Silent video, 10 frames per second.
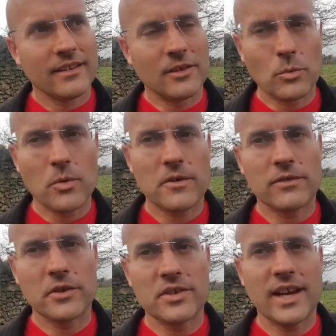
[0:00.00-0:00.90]
water
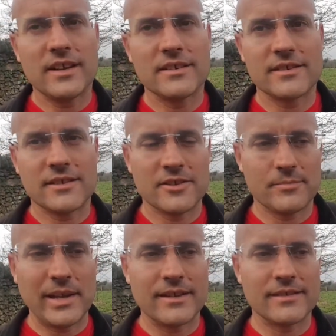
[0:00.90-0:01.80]
flow changes in those
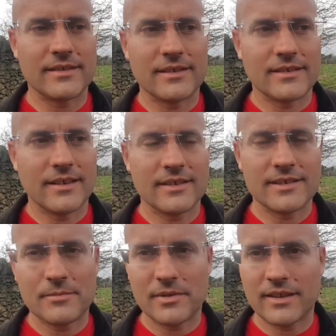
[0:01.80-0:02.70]
bends, and
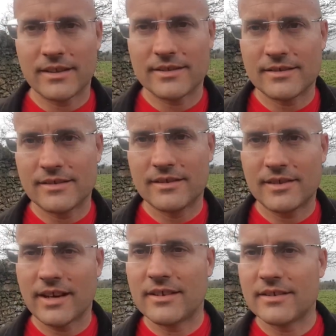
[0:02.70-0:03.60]
similarly there's
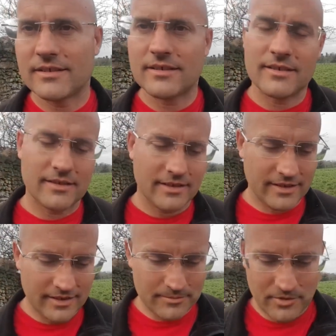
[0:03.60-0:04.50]
changes
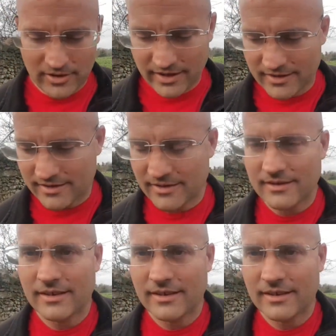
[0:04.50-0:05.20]
in the meridians.